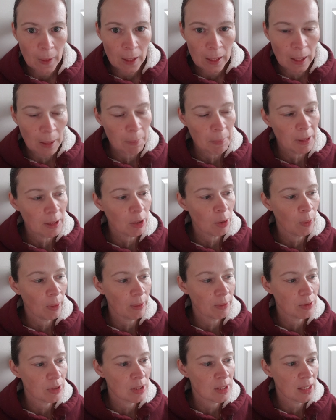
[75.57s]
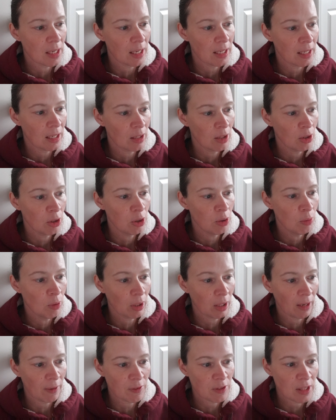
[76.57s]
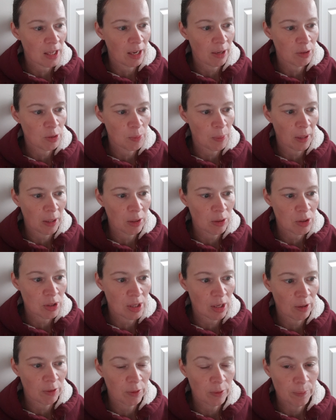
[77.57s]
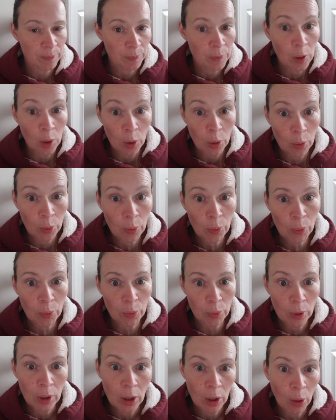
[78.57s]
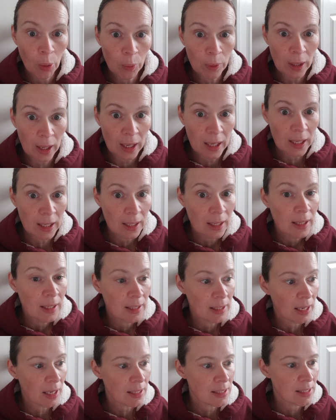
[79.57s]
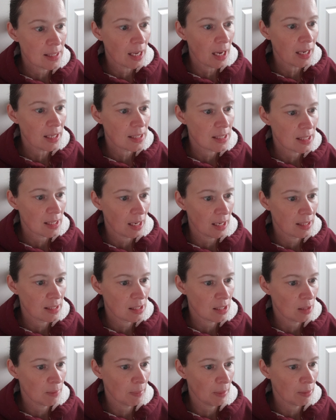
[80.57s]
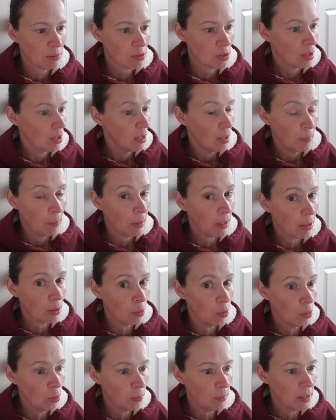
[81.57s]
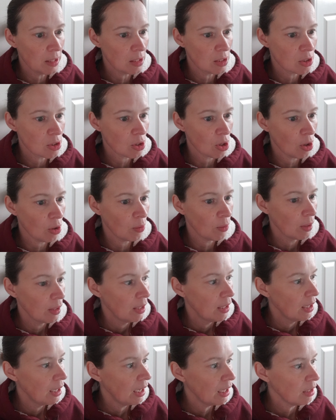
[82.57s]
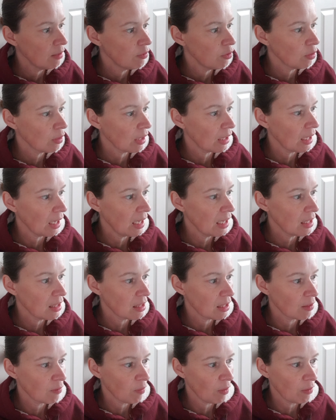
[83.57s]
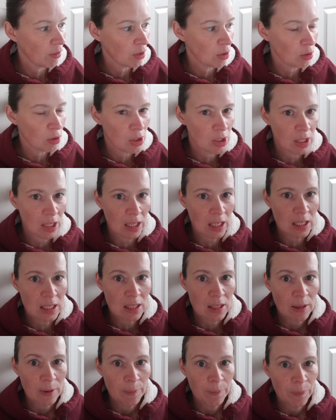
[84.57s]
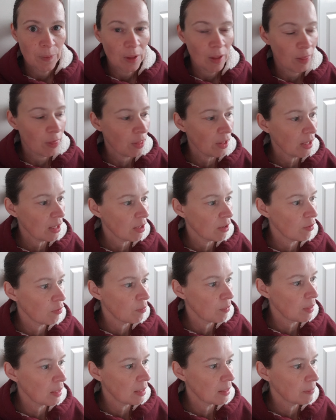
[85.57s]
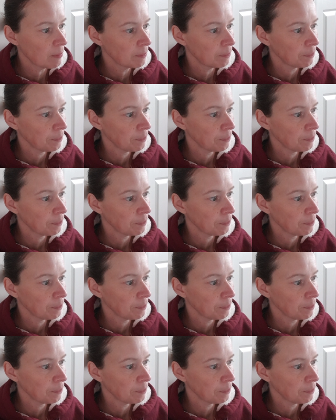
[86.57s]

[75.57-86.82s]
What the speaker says: Let me go out today, and you look after the house by yourself. Oh, okay, yes, answered the mouse. By all means go, and if you get anything very good to eat, think of me.